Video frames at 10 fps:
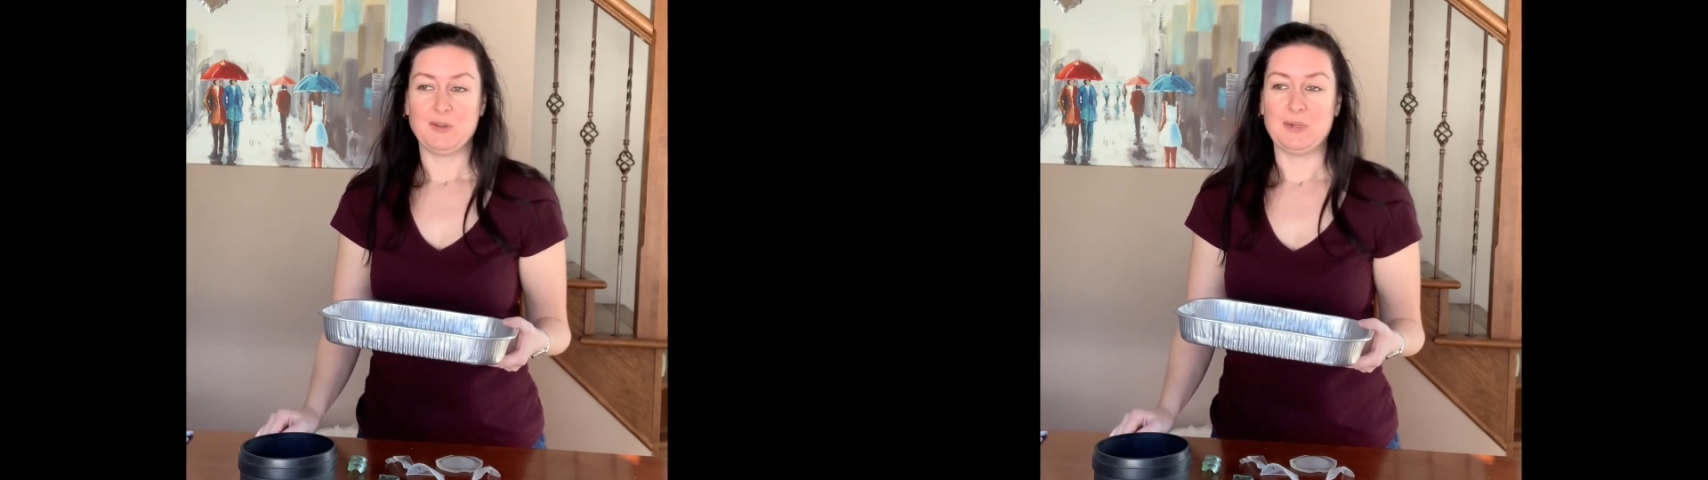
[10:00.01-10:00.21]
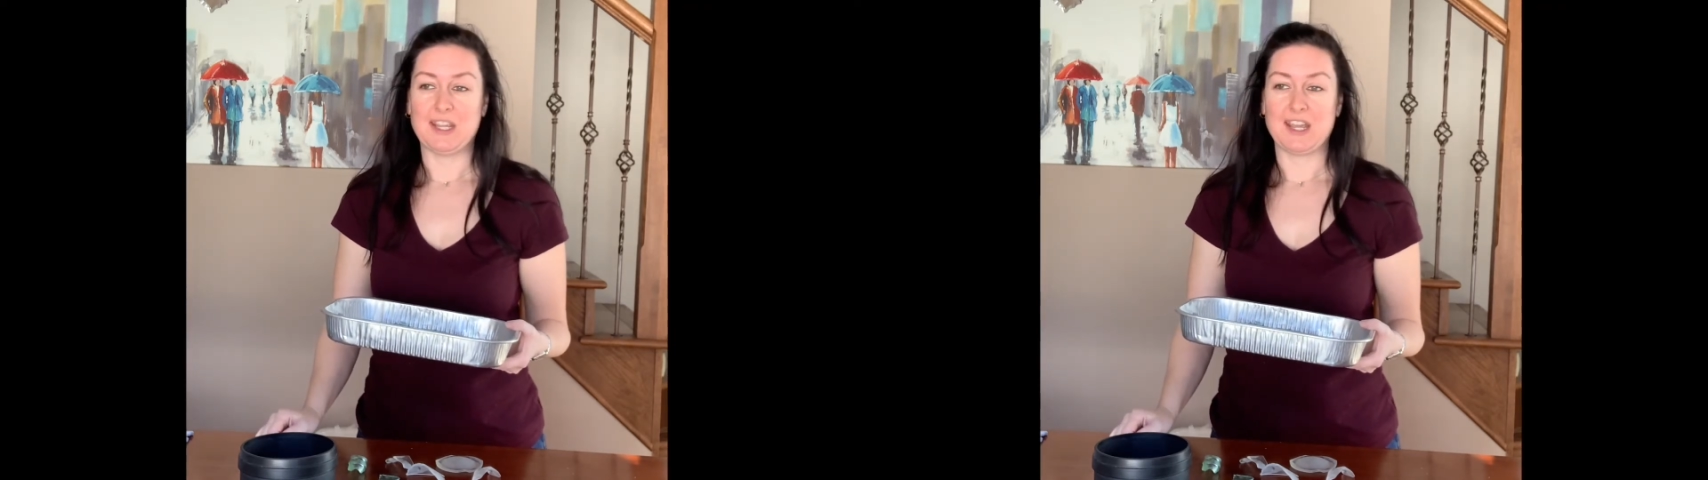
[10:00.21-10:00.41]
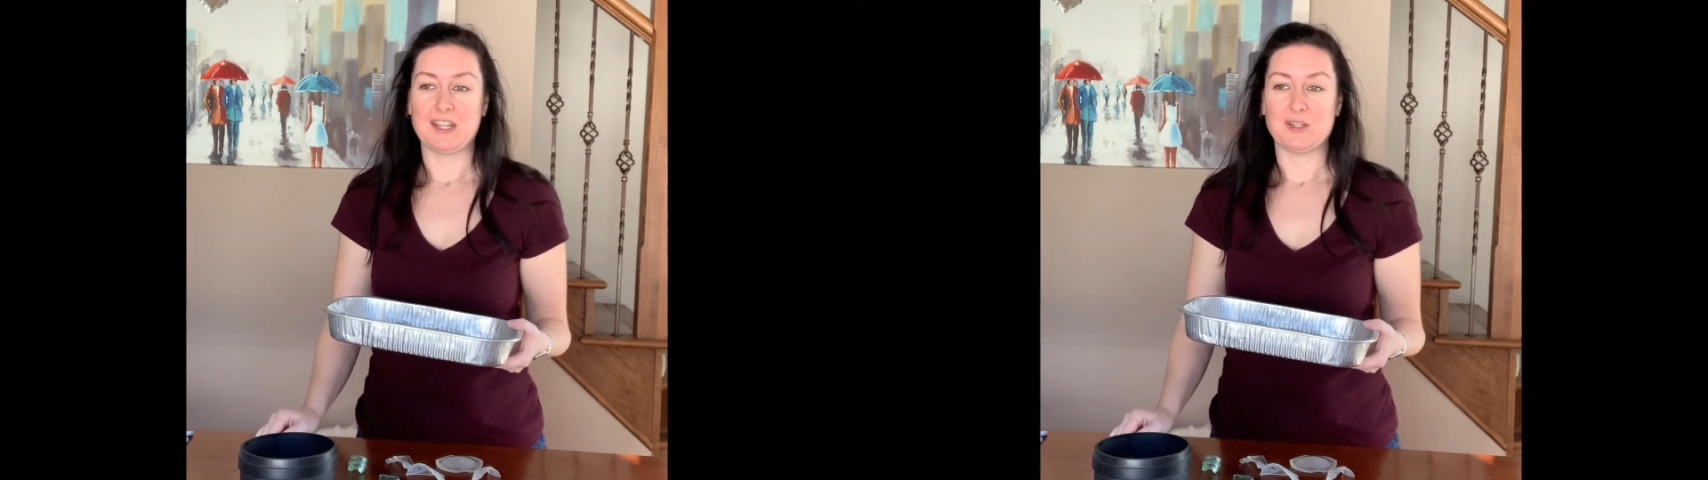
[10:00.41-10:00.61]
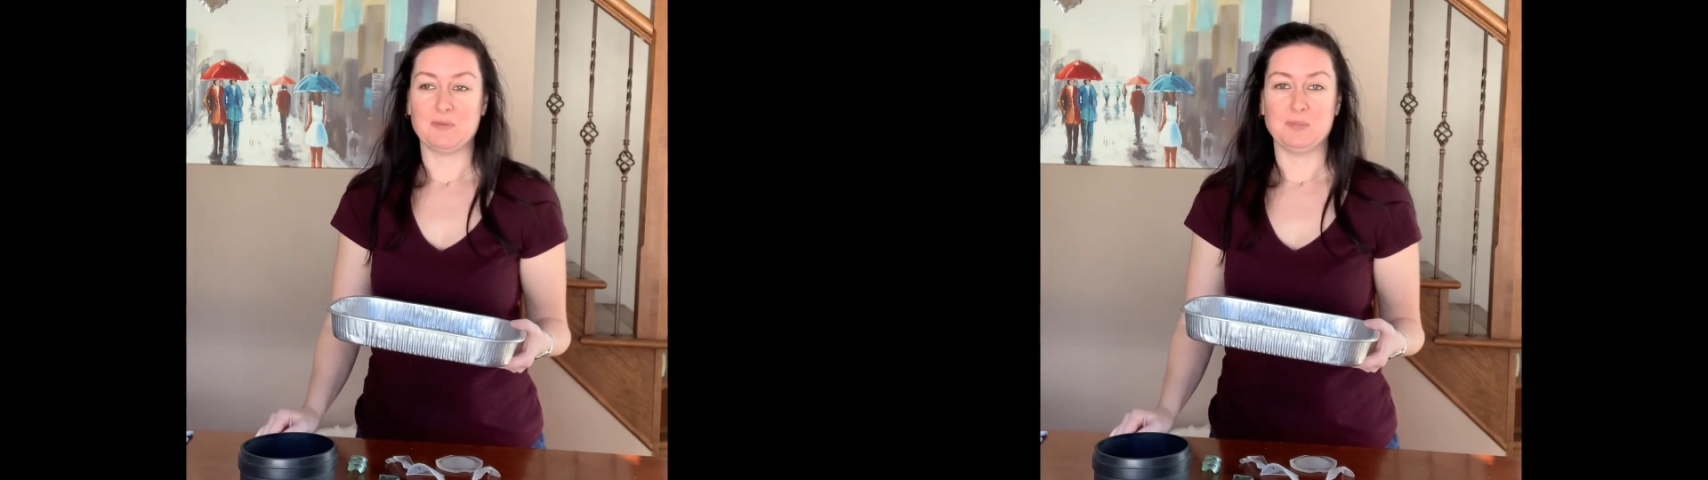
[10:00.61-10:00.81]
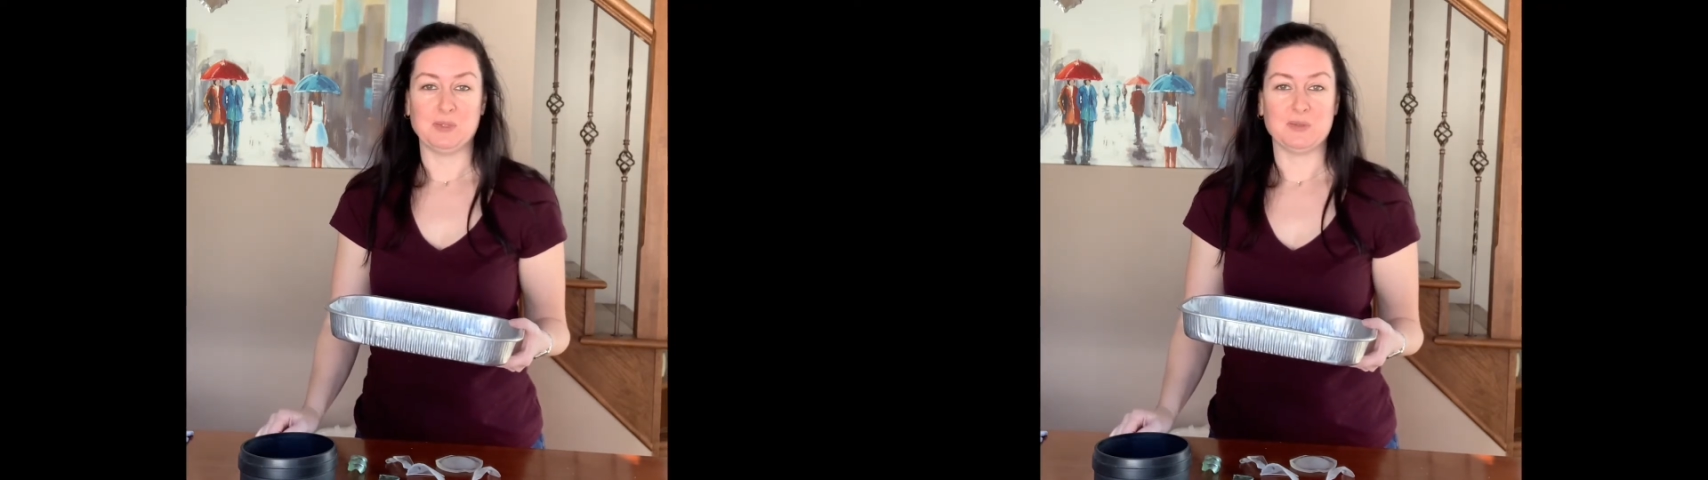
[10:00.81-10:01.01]
we had
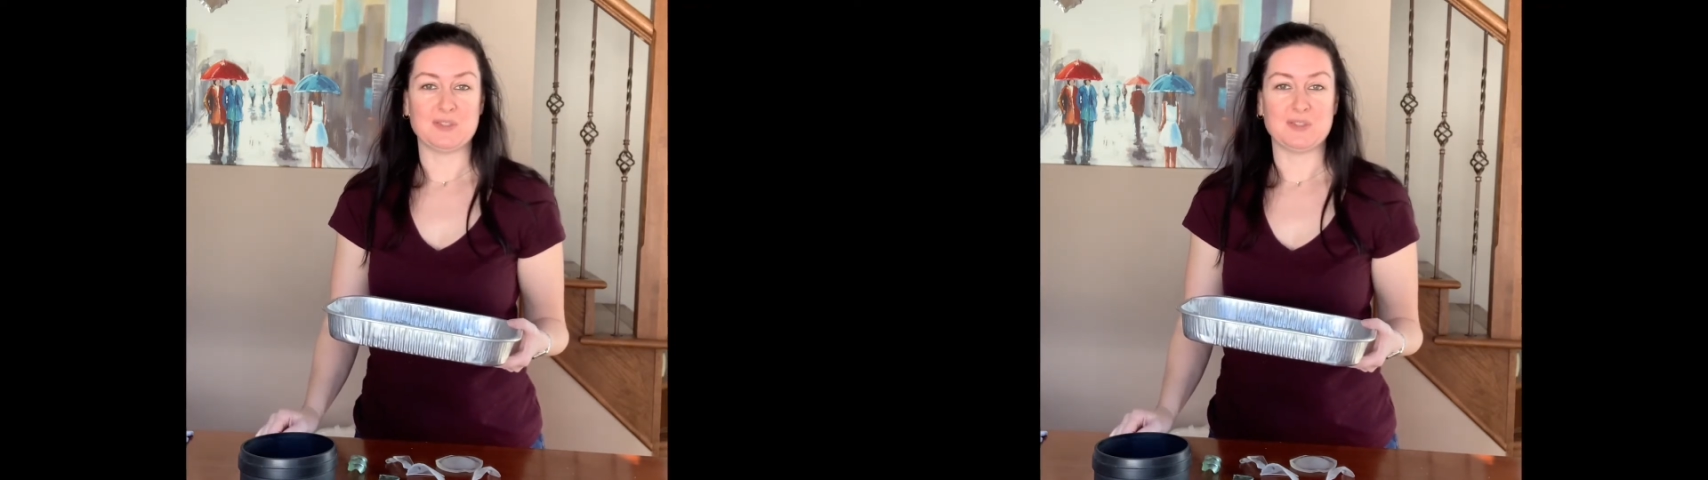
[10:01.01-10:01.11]
blue